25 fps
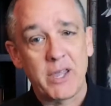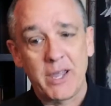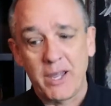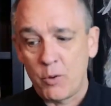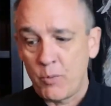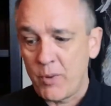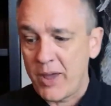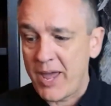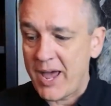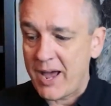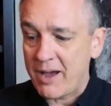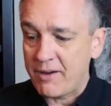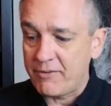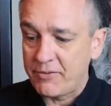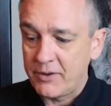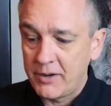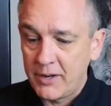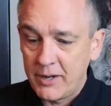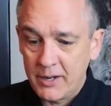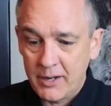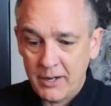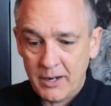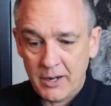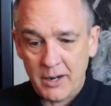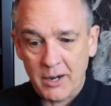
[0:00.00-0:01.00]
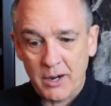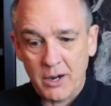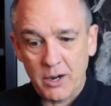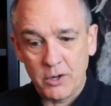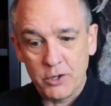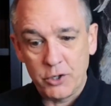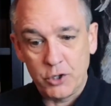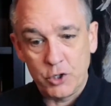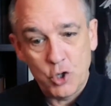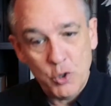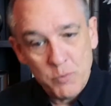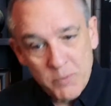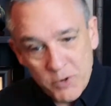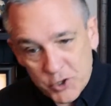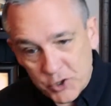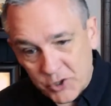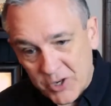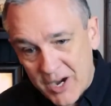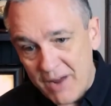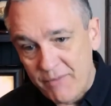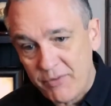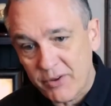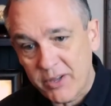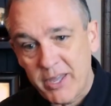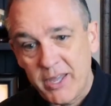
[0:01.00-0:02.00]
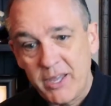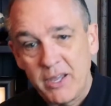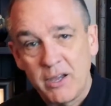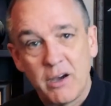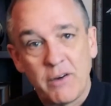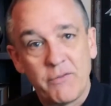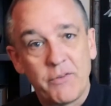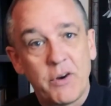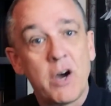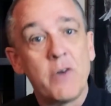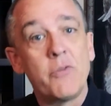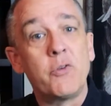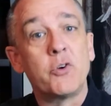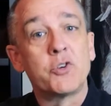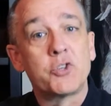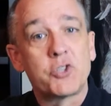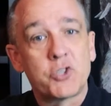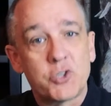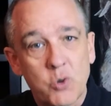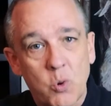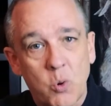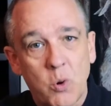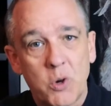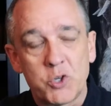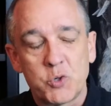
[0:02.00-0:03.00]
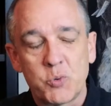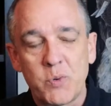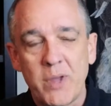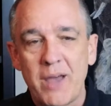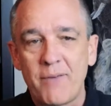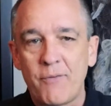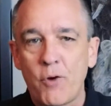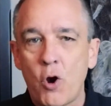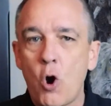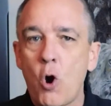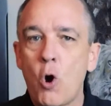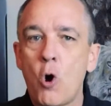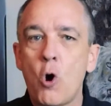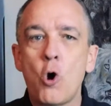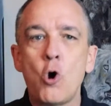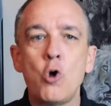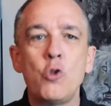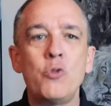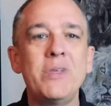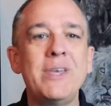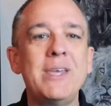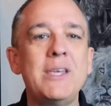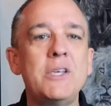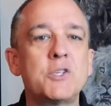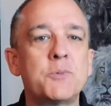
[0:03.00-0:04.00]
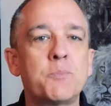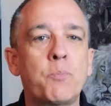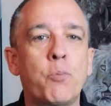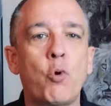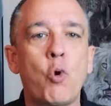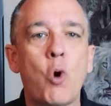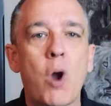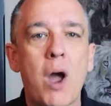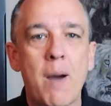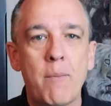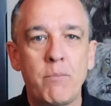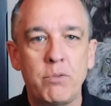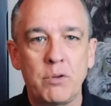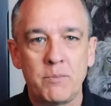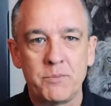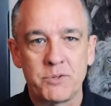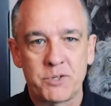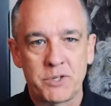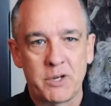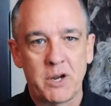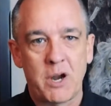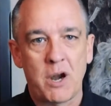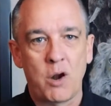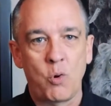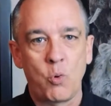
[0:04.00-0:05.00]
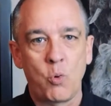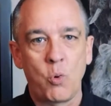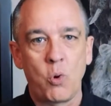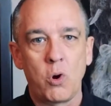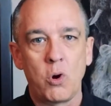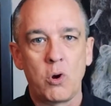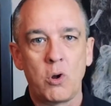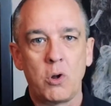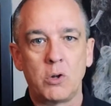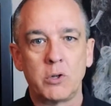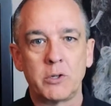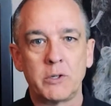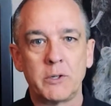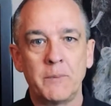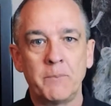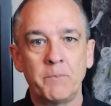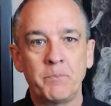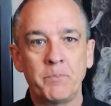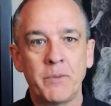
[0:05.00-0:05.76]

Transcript: We have human trafficking of other sorts. We have all these problems in our world.